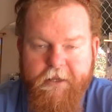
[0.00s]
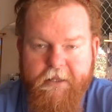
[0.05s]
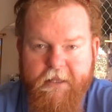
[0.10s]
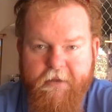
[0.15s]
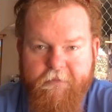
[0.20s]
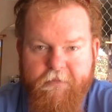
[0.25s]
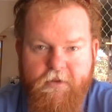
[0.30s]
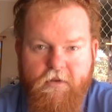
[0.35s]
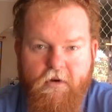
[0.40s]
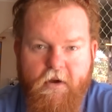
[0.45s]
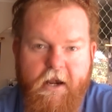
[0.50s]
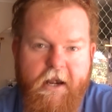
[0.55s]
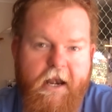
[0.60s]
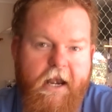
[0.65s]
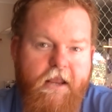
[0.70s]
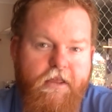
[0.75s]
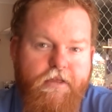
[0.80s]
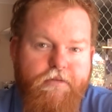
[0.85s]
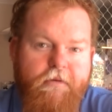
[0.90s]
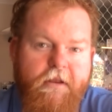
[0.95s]

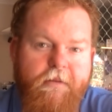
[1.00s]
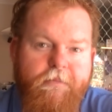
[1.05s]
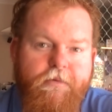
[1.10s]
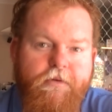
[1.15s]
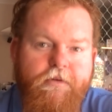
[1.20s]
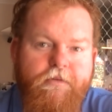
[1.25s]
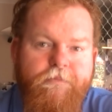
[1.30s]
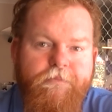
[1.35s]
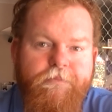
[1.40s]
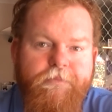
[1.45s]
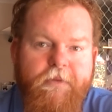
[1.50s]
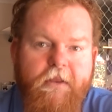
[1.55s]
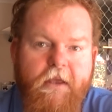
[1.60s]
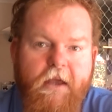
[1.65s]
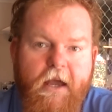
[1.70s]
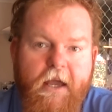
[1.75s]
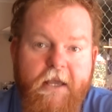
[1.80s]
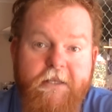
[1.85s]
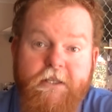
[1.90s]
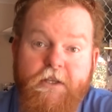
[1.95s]
Beerlover1983brew.
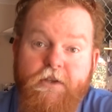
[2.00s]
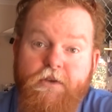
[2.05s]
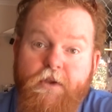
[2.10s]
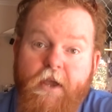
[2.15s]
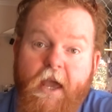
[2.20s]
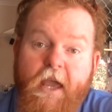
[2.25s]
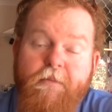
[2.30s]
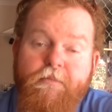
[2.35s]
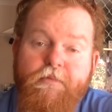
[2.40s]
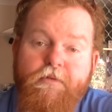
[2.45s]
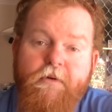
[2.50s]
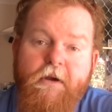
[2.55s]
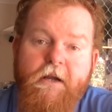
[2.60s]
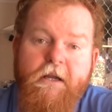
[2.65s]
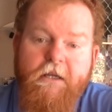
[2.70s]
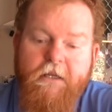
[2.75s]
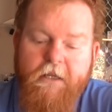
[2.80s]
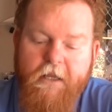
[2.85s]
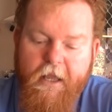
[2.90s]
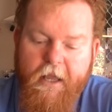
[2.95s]
He's a UK brewer